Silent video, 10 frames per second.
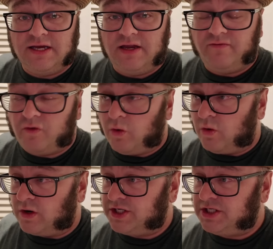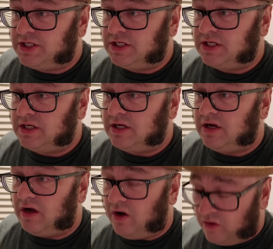and of course,
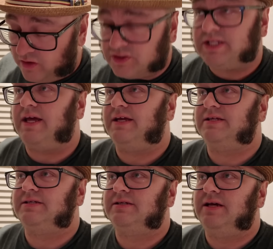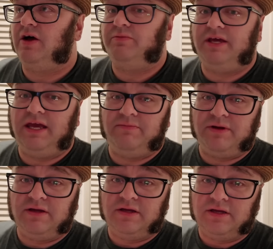all those things help keep
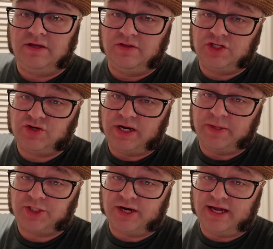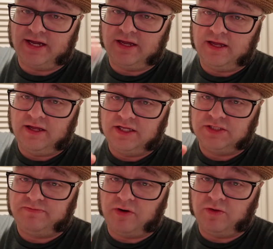this train on the track.
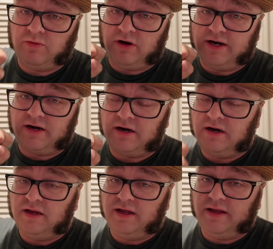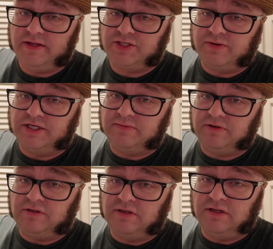It's built in the water and it's
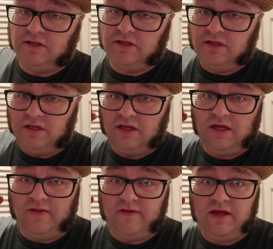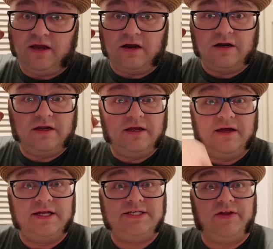dirigible in the air.
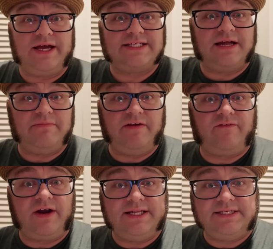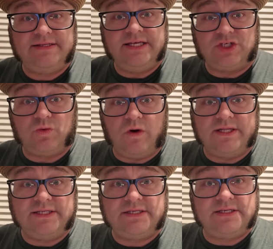Until next time, my friends, this
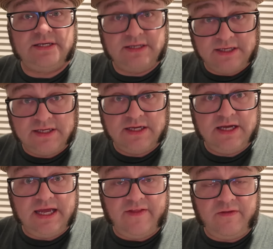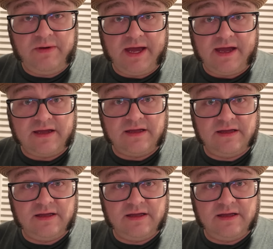one's in the bag.